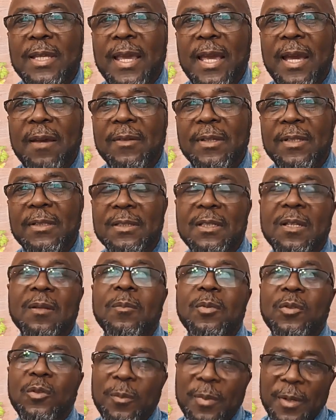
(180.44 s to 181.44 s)
have these. And the
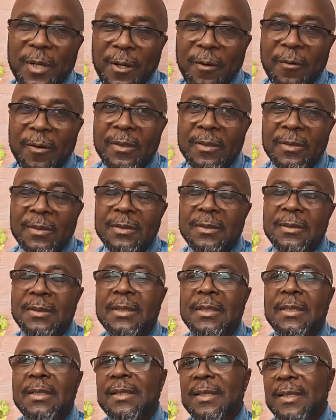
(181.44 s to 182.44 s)
blueberries,
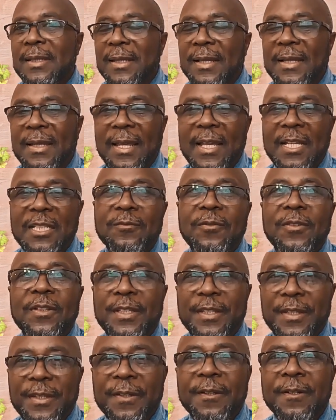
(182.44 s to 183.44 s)
they'll last for
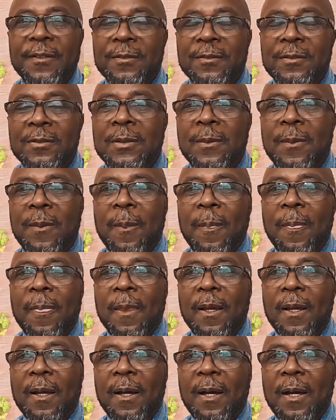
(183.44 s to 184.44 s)
years.
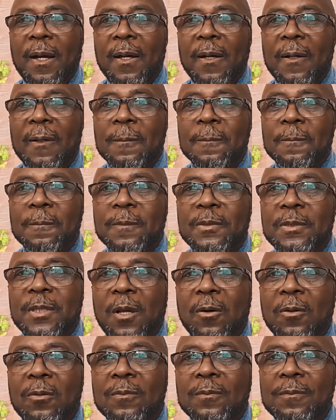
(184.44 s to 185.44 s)
Uh,
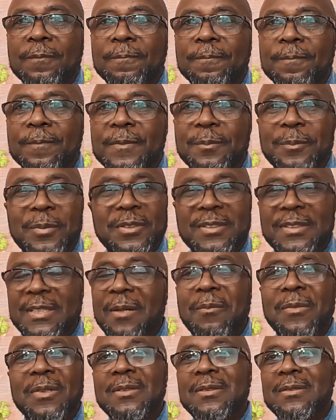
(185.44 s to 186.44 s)
so
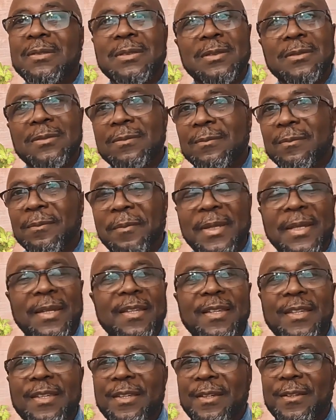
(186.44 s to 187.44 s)
Simmons,
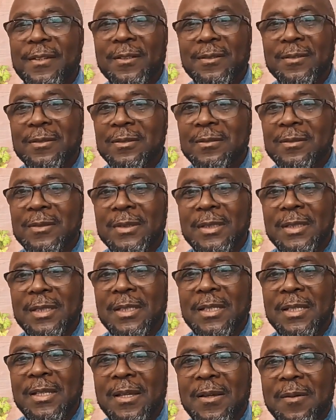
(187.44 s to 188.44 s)
many years.
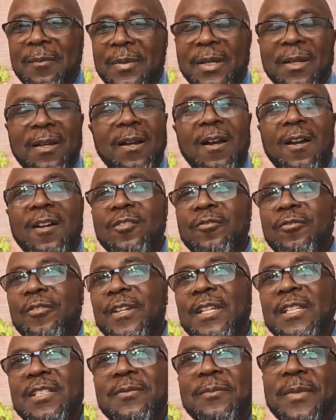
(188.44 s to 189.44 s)
Pecan
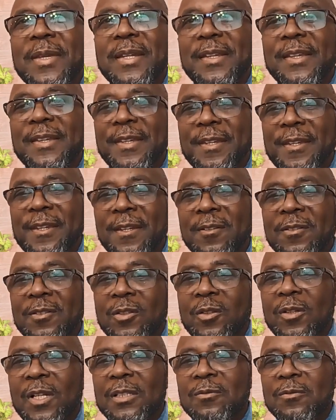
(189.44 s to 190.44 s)
trees, many years.
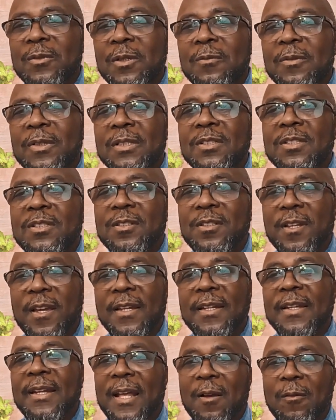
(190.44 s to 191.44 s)
So that's what we're
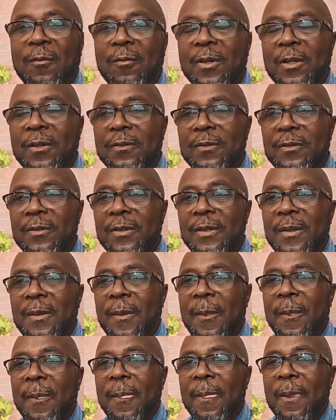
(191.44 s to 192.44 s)
starting out with.
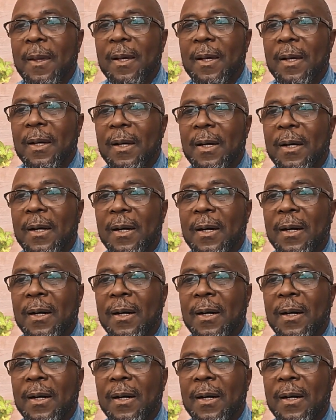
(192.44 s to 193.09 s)
Uh,